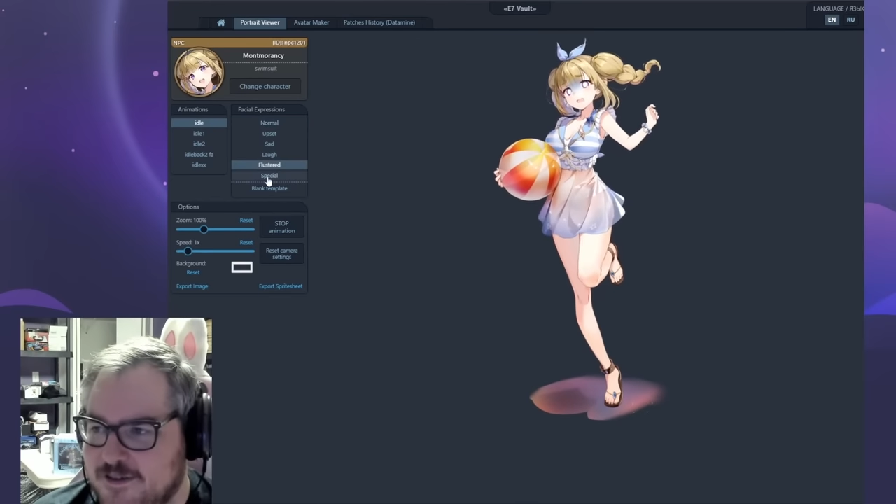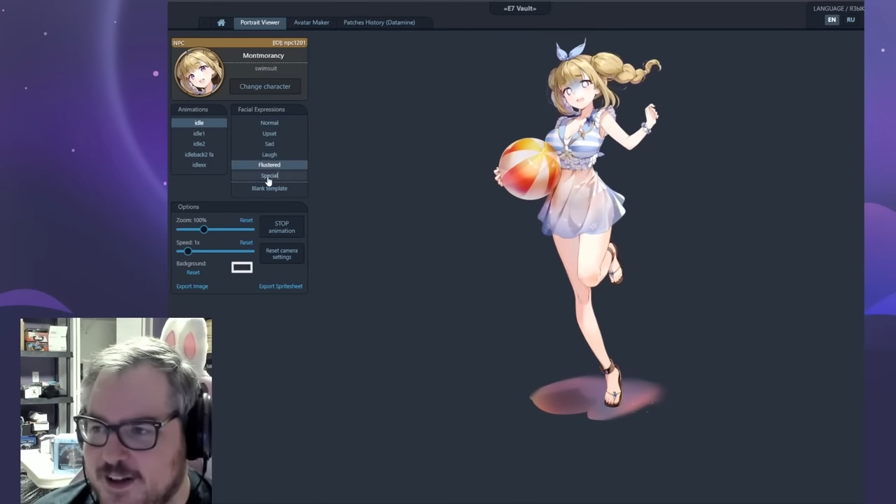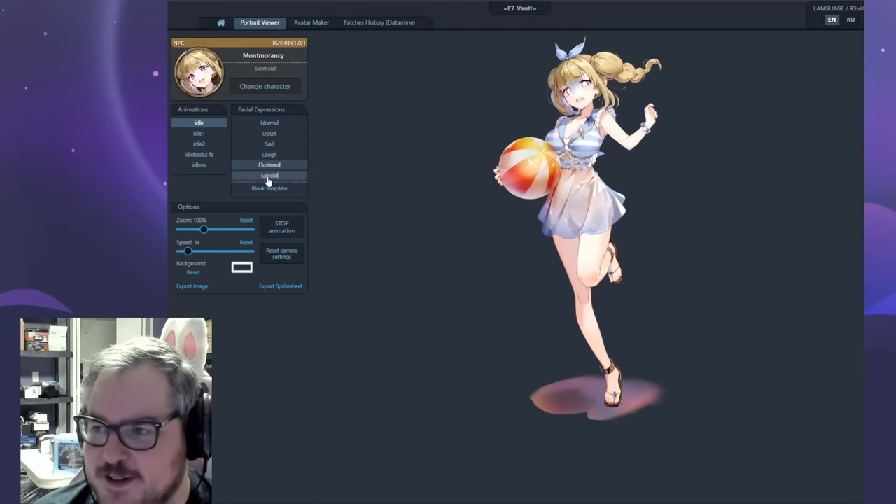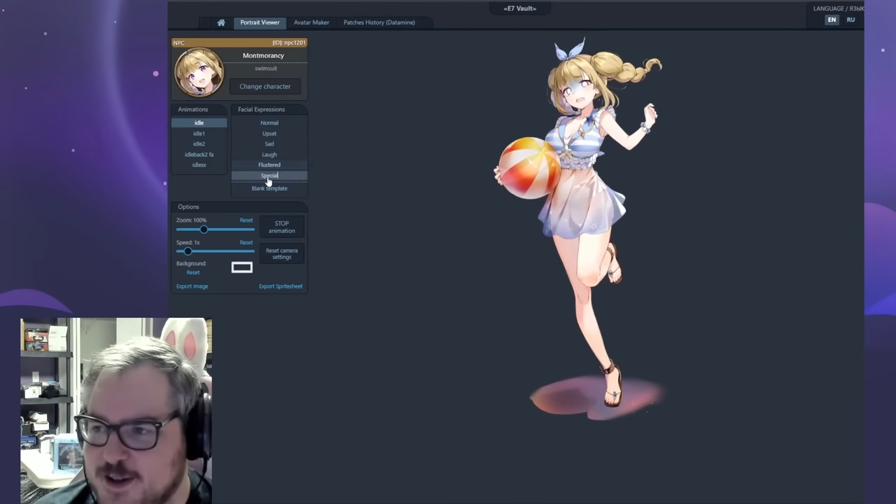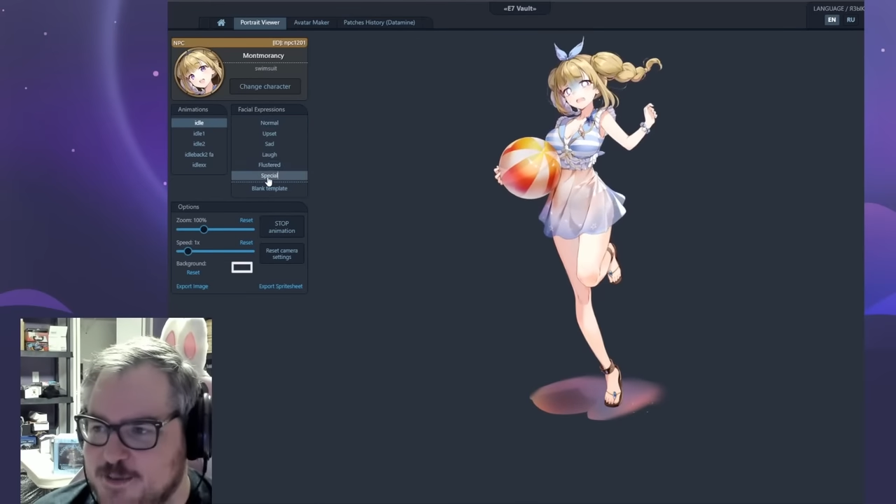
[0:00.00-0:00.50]

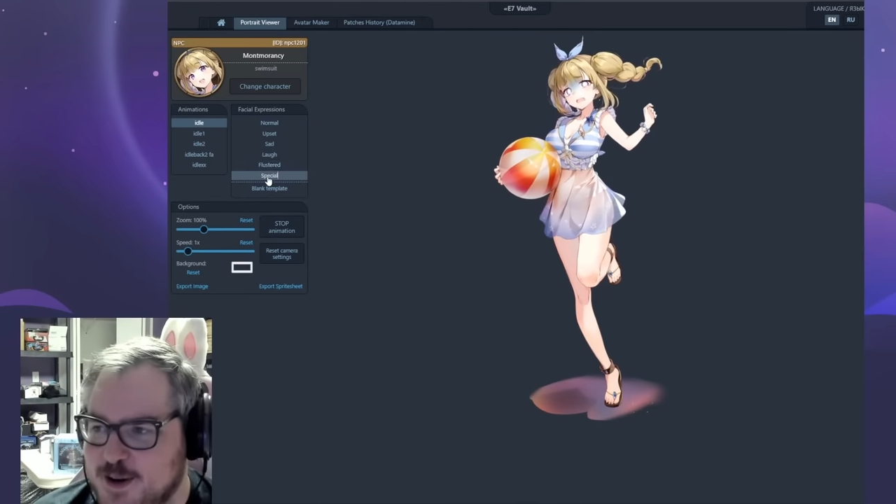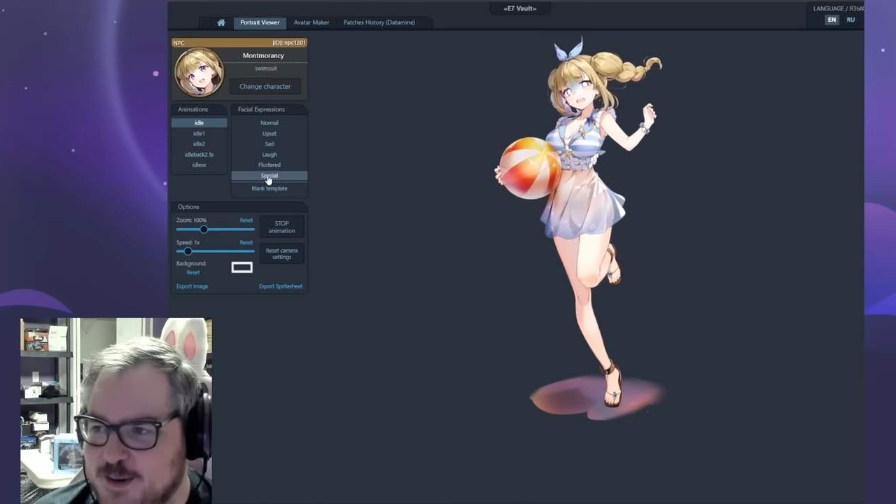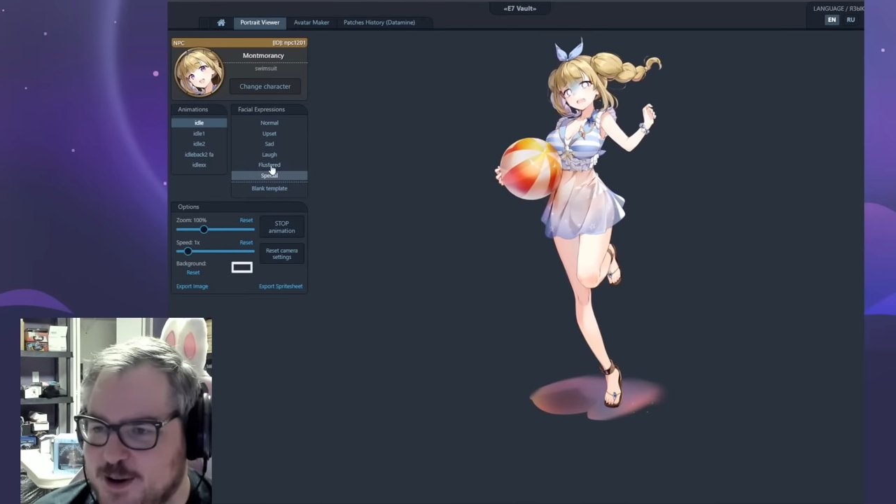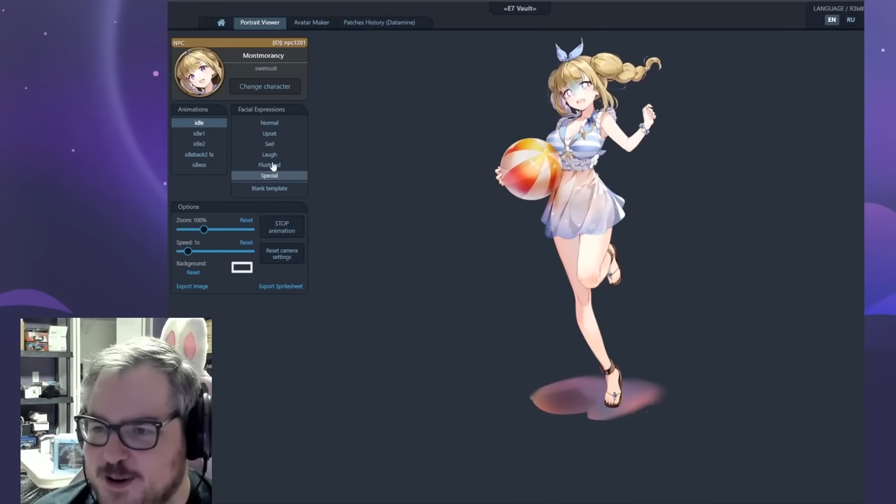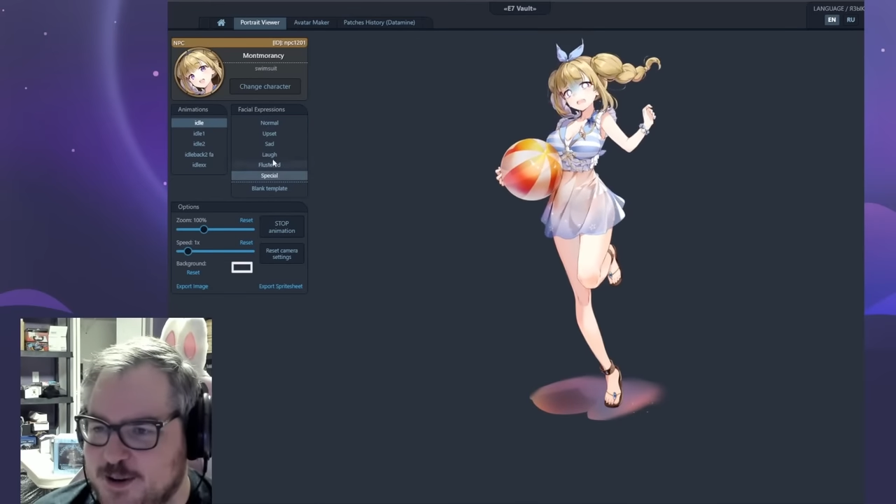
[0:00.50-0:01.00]
Flustered
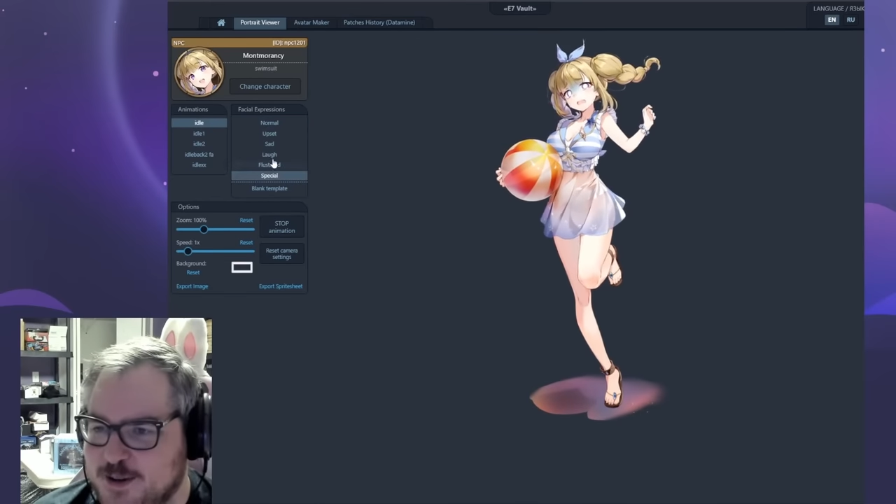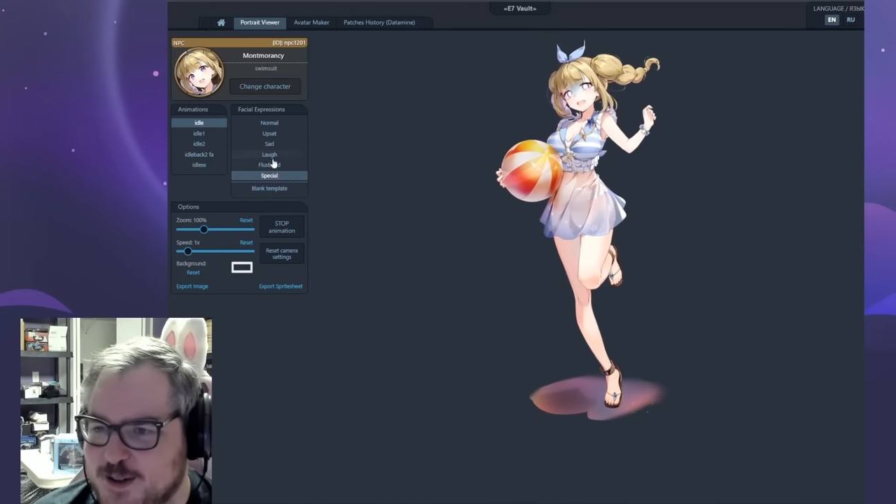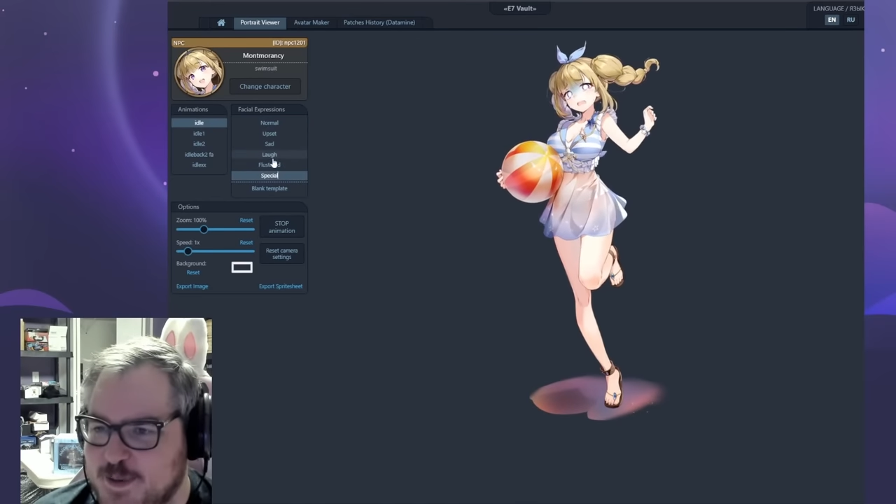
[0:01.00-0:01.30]
Momo,